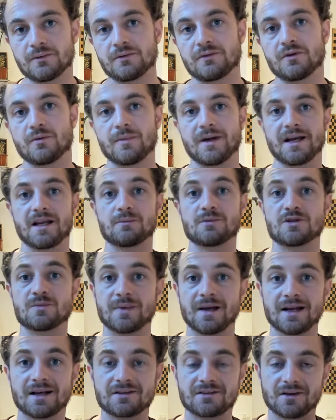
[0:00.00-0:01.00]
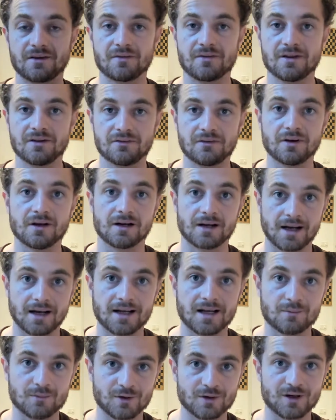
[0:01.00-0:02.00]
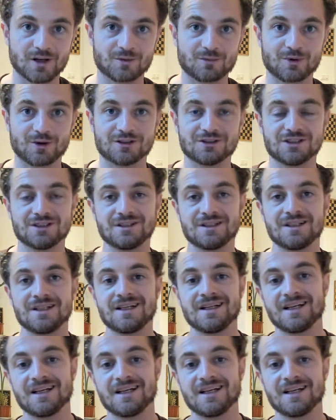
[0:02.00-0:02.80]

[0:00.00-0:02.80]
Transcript: So my name is Max and this year I am learning Persian.